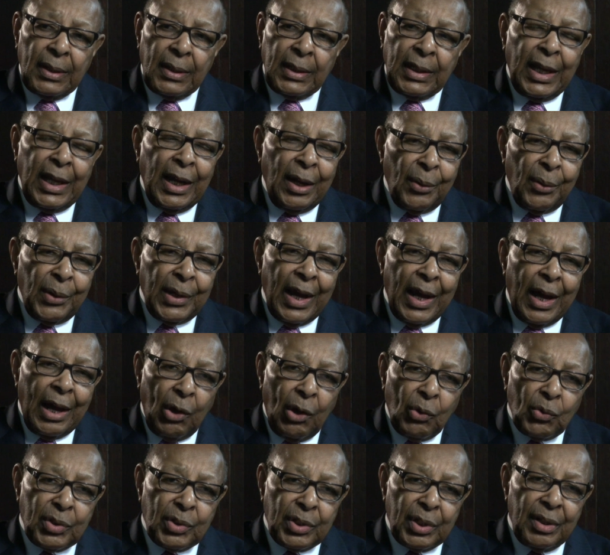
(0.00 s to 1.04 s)
carry
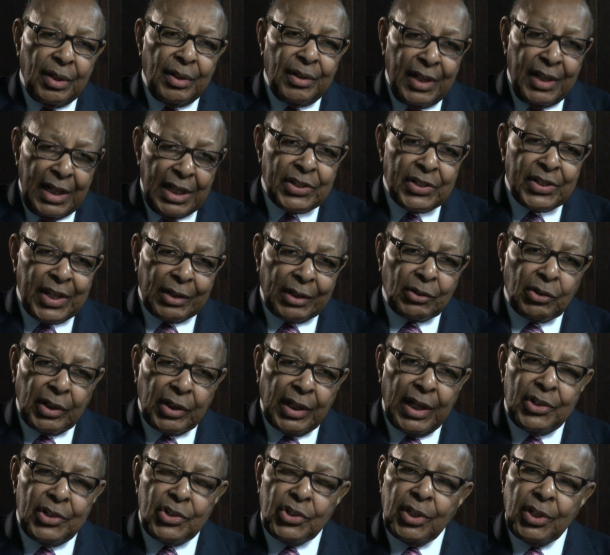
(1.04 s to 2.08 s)
out
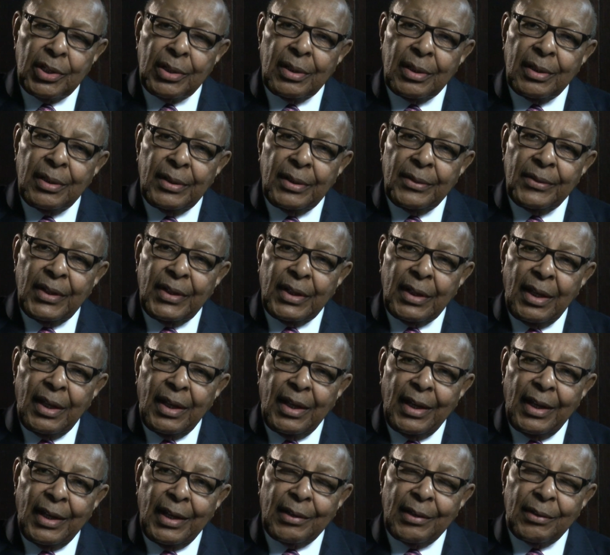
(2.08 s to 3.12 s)
desegregation.
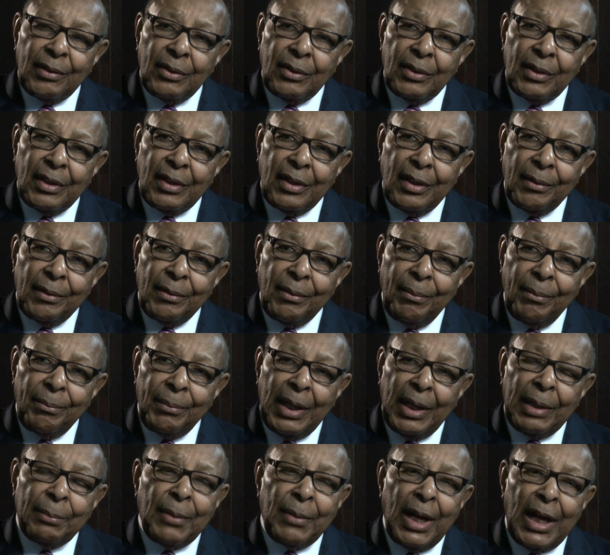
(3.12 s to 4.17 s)
And
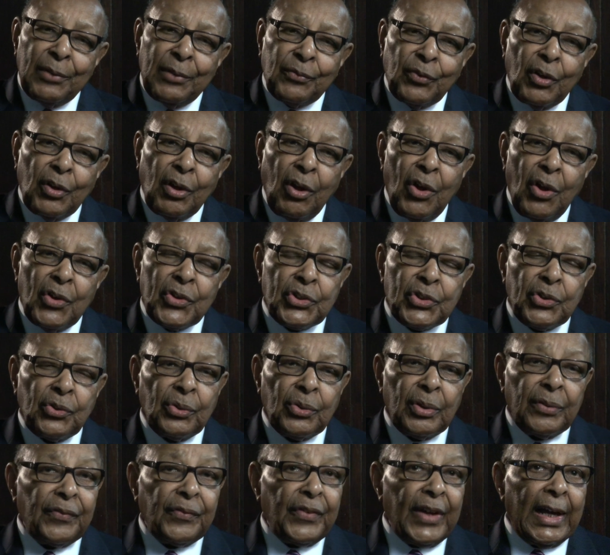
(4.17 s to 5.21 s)
being mindful also
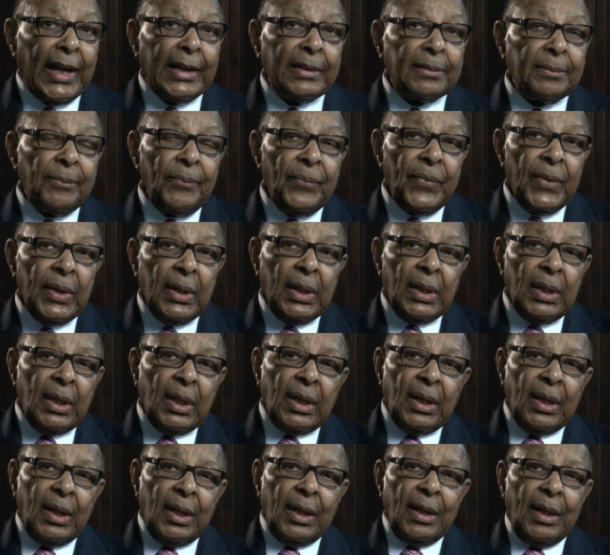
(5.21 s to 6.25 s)
of the fact
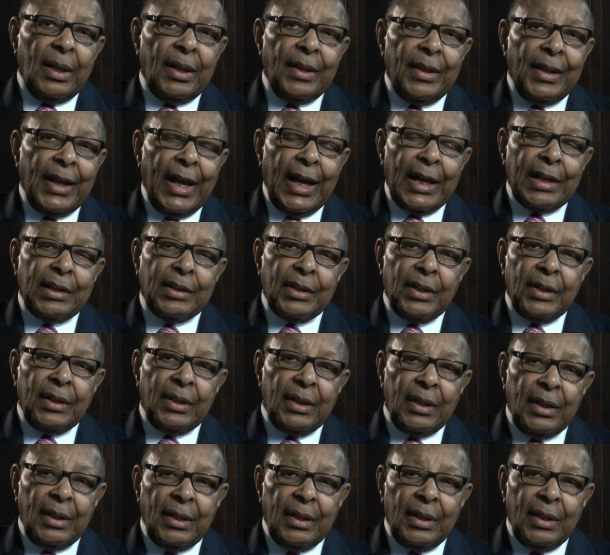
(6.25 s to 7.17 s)
that